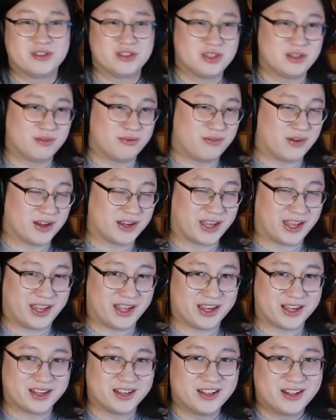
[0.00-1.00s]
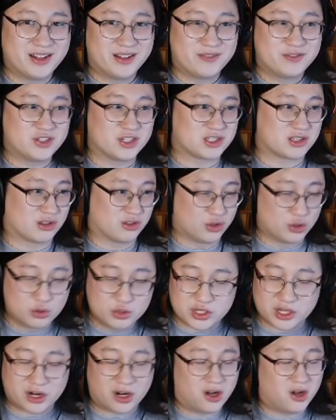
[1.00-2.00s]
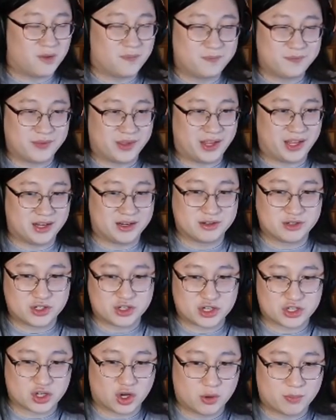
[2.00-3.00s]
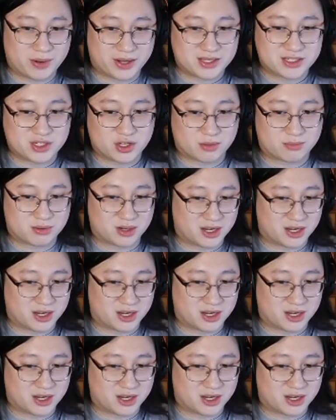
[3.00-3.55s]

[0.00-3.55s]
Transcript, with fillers: to fucking just lose it all in just opening sealed